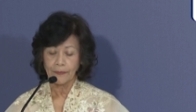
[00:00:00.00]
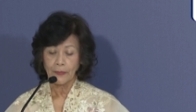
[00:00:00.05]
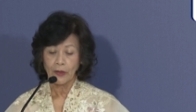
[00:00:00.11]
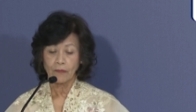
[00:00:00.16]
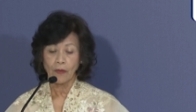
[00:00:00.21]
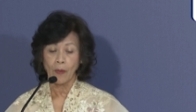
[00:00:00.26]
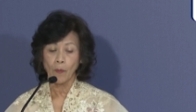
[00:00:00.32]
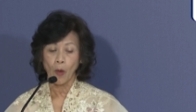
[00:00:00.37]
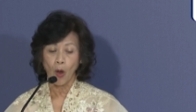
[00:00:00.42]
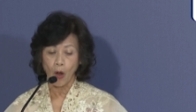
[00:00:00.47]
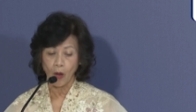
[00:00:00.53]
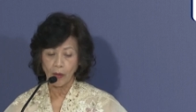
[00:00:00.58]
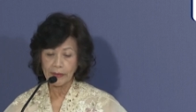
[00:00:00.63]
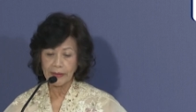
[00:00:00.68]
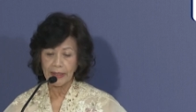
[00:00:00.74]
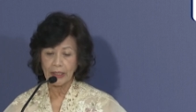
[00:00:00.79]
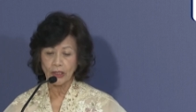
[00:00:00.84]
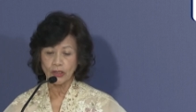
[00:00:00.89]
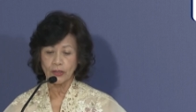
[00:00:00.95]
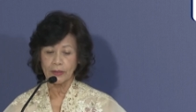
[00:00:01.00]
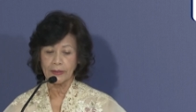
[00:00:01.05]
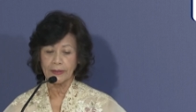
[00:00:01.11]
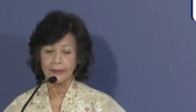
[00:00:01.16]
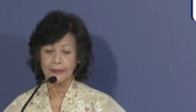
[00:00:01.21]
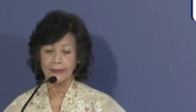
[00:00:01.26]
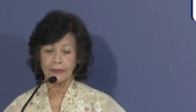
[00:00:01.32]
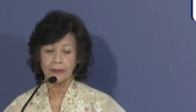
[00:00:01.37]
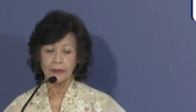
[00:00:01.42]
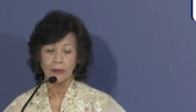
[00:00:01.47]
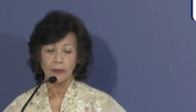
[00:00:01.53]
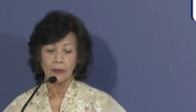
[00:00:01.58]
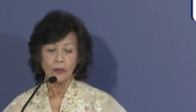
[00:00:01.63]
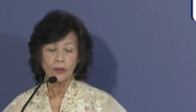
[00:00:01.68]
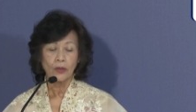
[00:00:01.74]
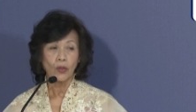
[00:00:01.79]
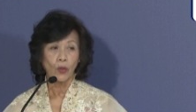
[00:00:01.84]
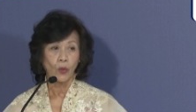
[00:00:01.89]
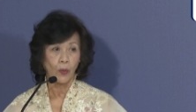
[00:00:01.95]
from all nations
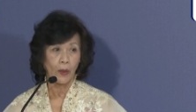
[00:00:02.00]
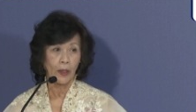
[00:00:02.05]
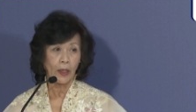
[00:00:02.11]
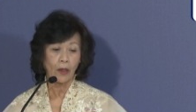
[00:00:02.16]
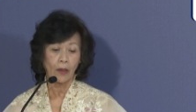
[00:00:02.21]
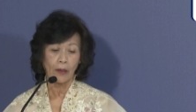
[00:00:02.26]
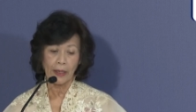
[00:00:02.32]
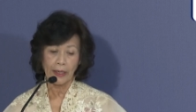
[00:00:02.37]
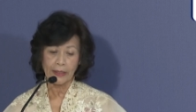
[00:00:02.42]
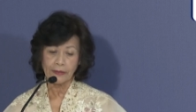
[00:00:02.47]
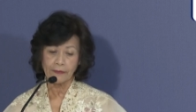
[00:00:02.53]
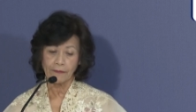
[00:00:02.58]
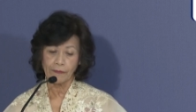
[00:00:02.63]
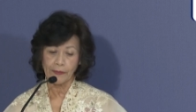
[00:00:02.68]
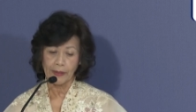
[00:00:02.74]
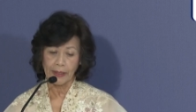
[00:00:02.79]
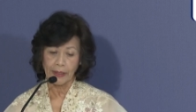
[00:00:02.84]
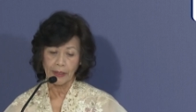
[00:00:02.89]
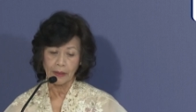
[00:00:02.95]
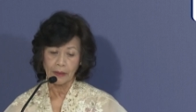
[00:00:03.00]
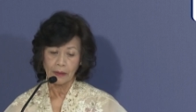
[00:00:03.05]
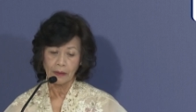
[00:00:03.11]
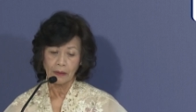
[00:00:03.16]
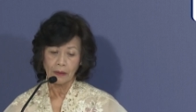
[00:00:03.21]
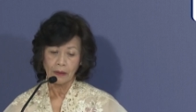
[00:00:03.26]
to work collectively